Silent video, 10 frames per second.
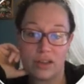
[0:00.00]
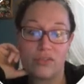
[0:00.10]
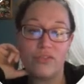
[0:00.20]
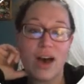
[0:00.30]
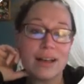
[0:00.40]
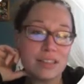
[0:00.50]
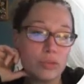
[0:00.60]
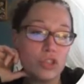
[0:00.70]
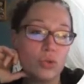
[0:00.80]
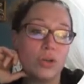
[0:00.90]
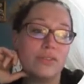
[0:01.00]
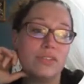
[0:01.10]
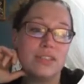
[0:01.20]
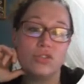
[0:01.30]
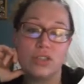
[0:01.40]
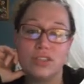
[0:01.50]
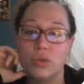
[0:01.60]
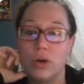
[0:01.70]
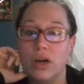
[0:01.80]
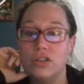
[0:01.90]
The vast majority of districts who
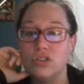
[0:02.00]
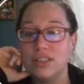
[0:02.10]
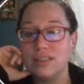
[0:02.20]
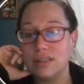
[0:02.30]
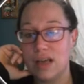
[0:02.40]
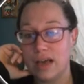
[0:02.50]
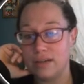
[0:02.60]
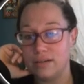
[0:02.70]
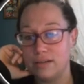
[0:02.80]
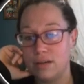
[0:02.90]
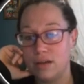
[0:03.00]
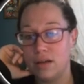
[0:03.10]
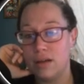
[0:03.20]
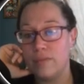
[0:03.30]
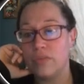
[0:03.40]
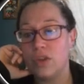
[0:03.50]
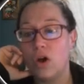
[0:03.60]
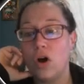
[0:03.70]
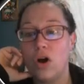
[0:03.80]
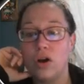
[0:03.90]
are under this line
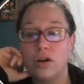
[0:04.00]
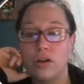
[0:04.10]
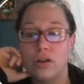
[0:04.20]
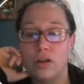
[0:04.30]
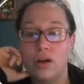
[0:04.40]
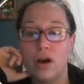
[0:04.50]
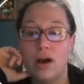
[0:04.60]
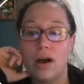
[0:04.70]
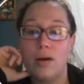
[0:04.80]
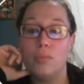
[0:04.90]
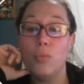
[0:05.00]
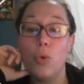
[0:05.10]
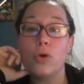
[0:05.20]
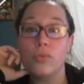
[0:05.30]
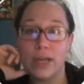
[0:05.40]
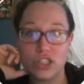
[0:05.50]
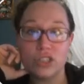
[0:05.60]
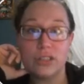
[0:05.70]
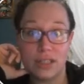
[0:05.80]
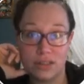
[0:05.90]
are more
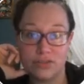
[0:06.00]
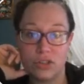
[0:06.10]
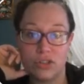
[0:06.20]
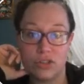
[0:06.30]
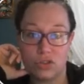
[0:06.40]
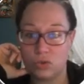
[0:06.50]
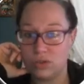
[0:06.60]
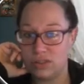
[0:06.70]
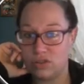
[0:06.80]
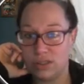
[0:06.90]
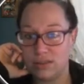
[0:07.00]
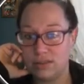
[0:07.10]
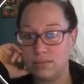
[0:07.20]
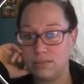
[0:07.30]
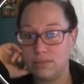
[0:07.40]
racially diverse school districts.